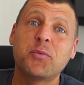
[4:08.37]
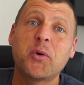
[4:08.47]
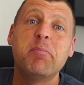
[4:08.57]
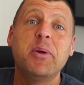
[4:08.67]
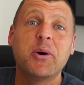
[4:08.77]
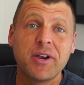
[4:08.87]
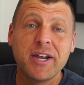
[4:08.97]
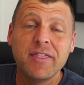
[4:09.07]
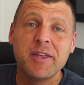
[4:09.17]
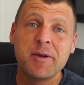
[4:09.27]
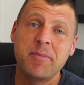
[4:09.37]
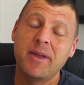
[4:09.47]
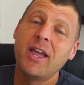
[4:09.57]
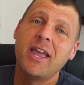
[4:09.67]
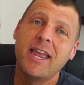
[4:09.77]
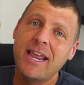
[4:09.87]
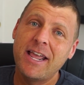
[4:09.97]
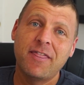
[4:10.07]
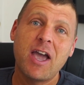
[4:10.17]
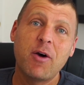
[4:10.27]
we're building them
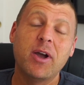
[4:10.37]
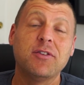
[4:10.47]
in that way.